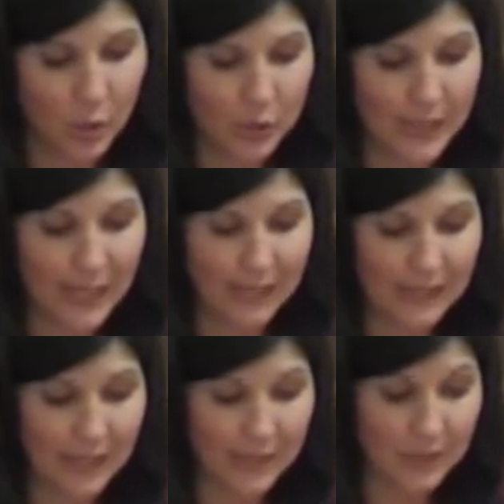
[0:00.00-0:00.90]
Her
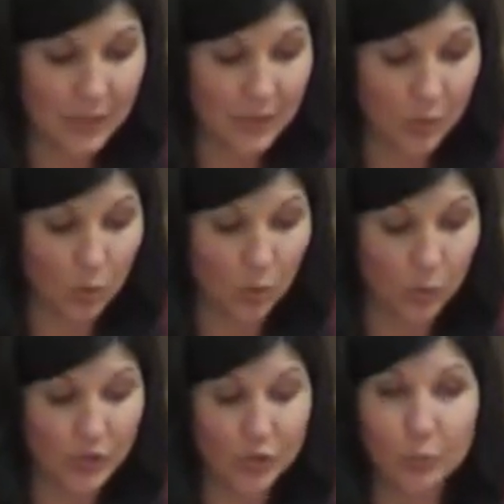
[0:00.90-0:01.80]
diagnostic score
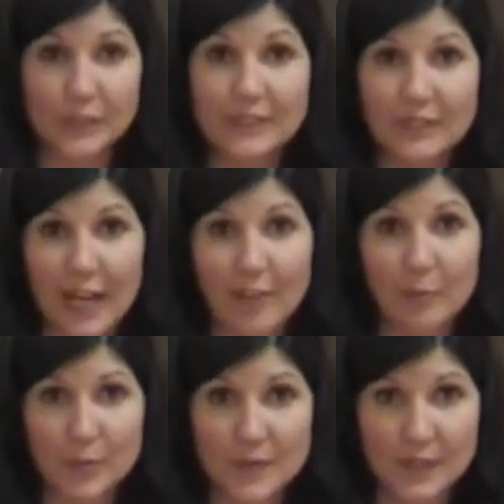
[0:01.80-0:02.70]
was
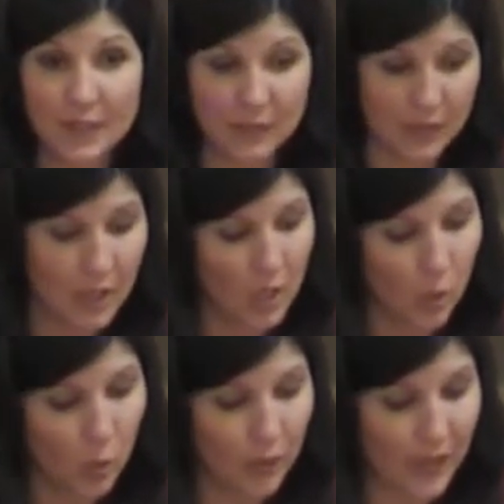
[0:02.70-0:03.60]
25%
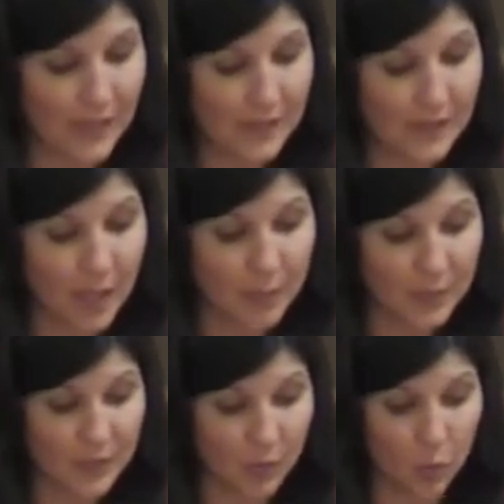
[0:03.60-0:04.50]
with a
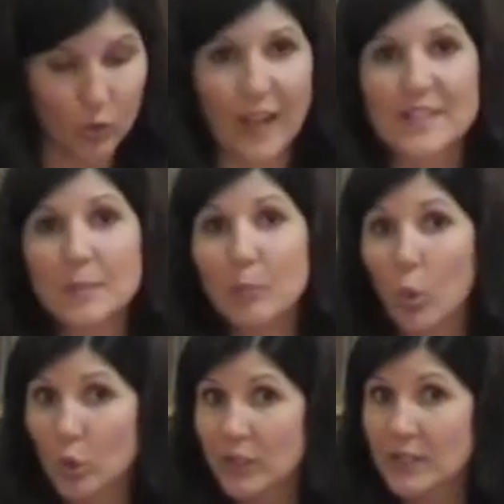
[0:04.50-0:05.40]
sub-score. That's
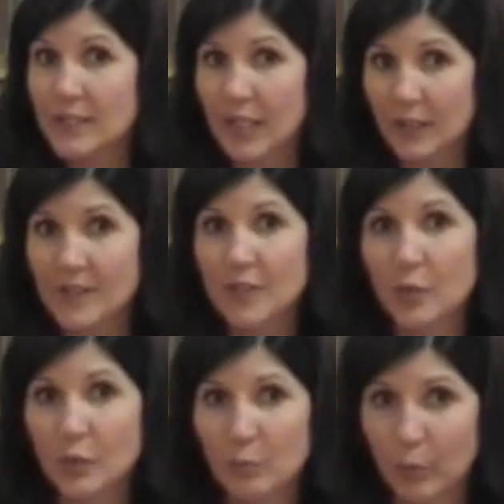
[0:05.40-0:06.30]
important to tell us
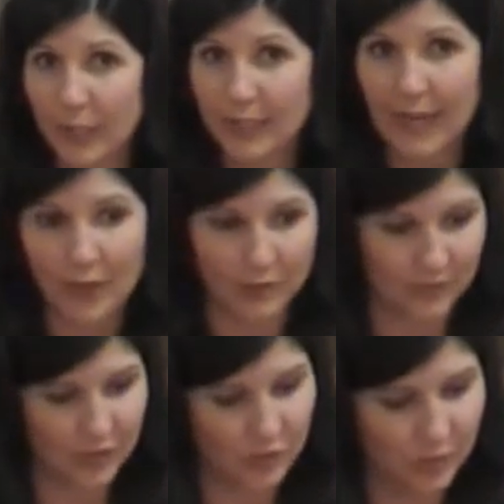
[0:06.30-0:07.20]
those
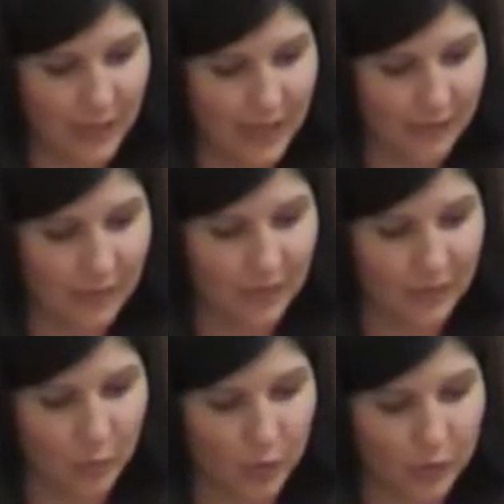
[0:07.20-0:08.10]
breakouts that you have that's
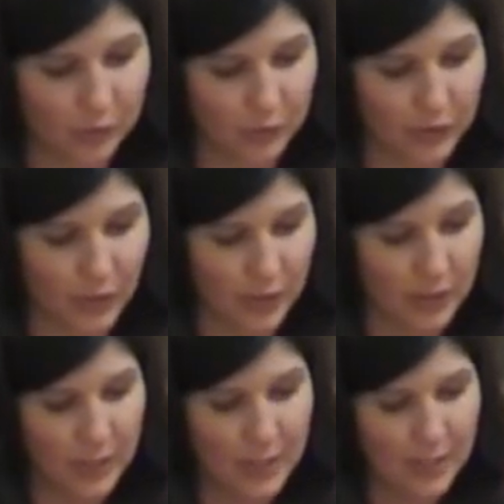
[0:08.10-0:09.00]
so wonderful in
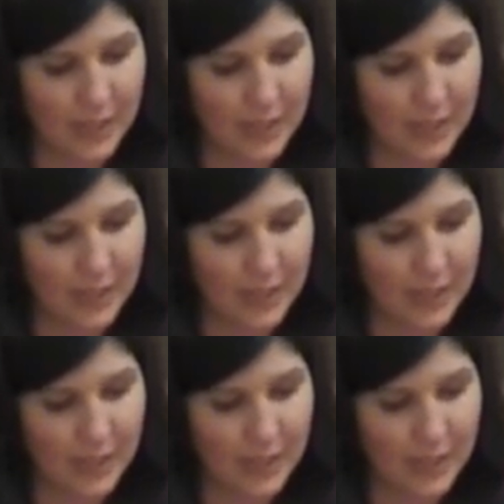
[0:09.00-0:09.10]
our